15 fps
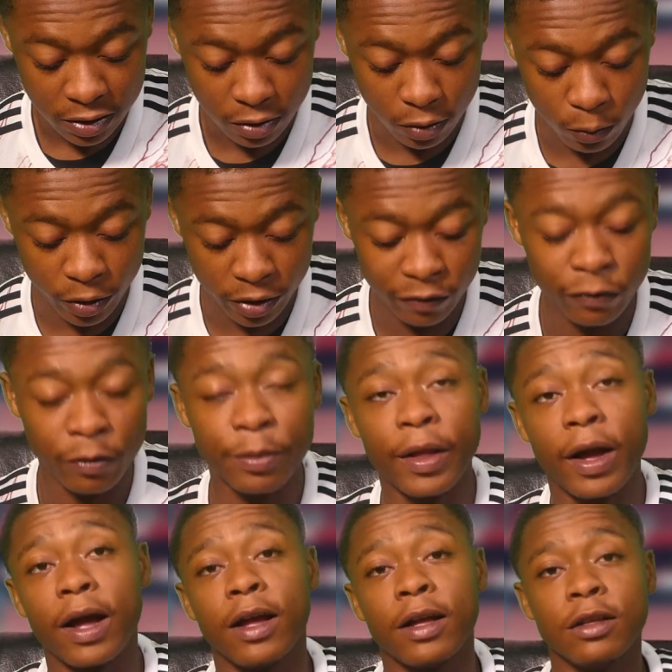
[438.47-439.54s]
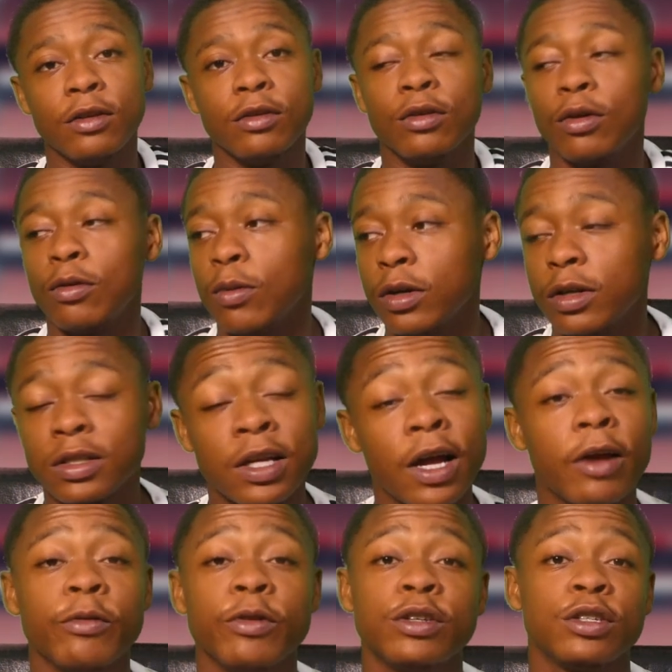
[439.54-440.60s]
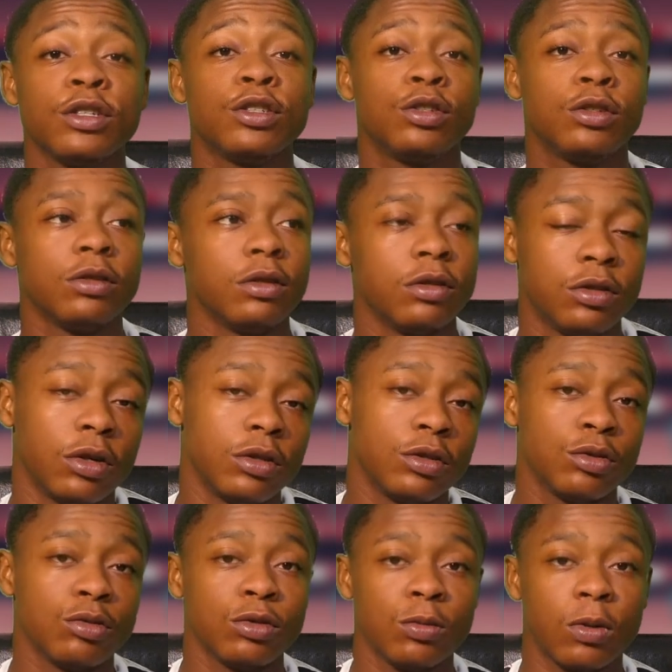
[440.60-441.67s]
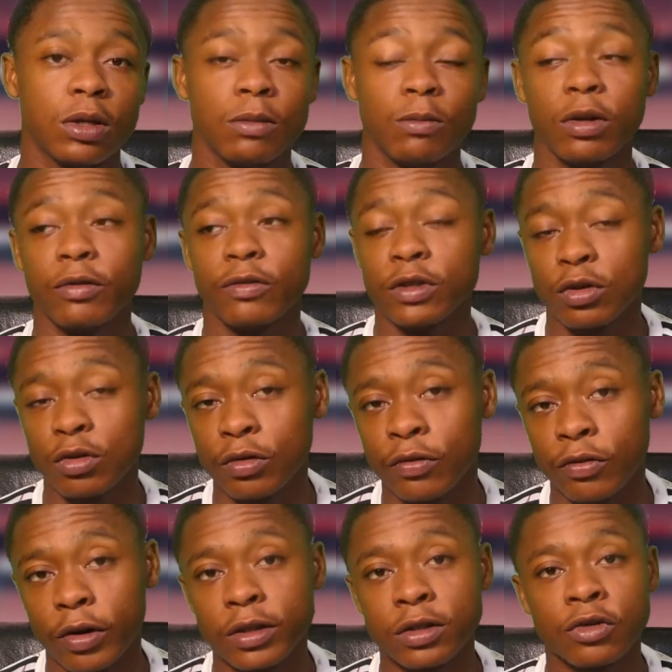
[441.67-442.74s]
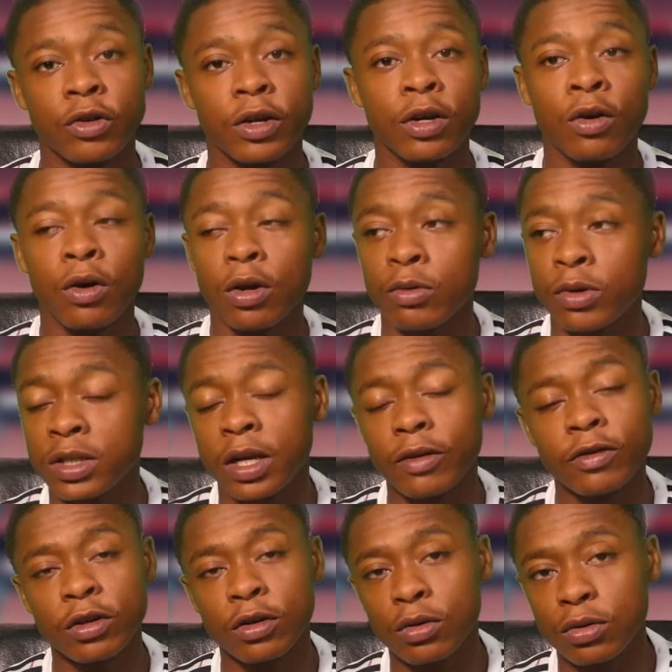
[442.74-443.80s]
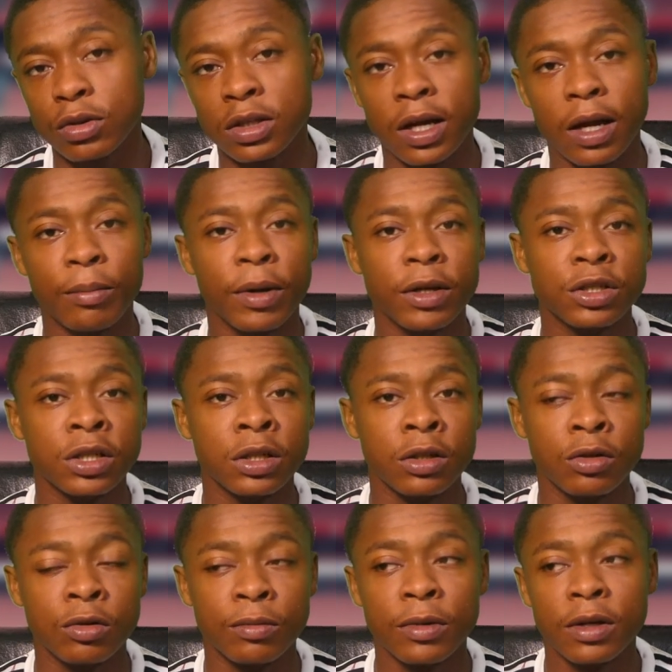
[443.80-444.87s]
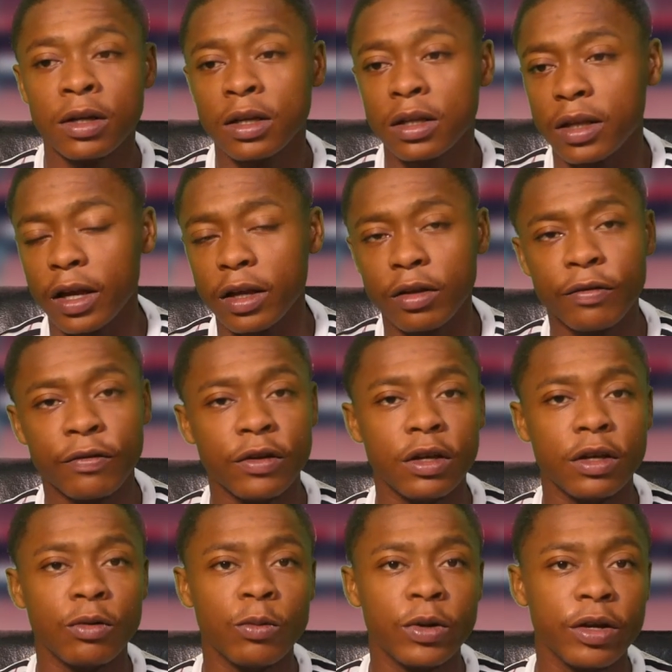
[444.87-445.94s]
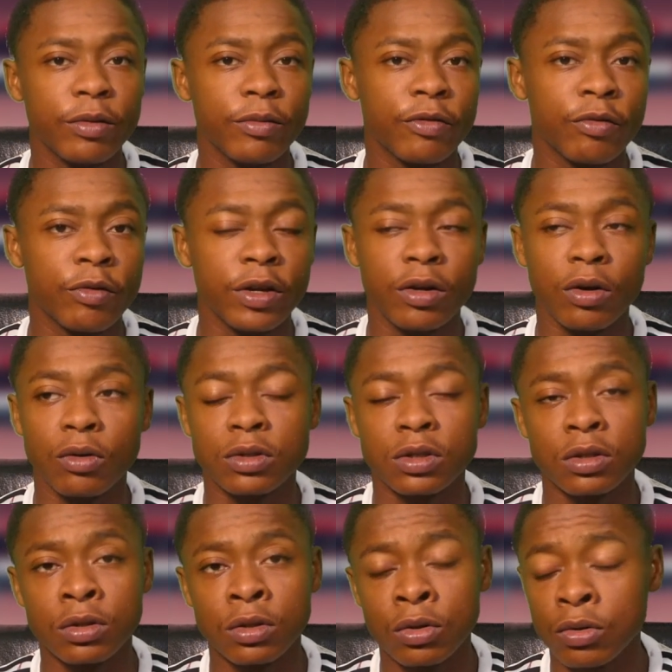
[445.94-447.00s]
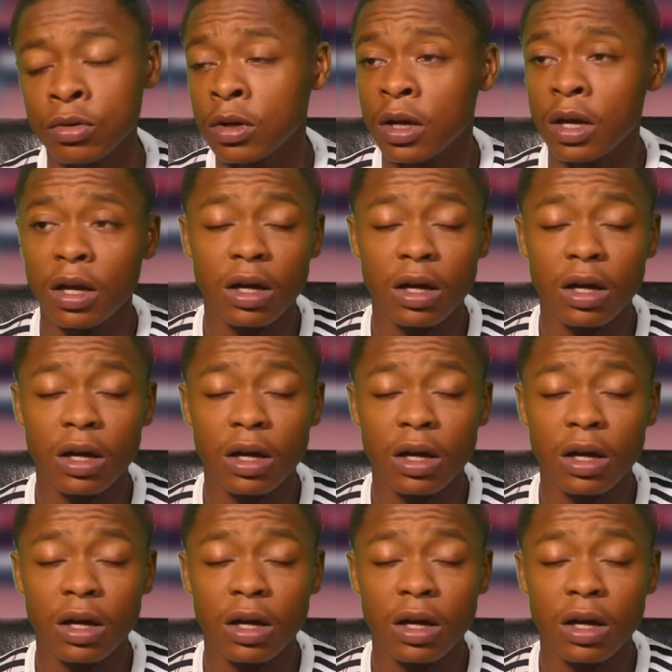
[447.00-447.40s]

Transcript: Away from that, and you know, one of Tyrese's, John-Jules, one of his good friends, Trey Coyle, he's having a good time at Gillingham. They defeated Wigan 3-2.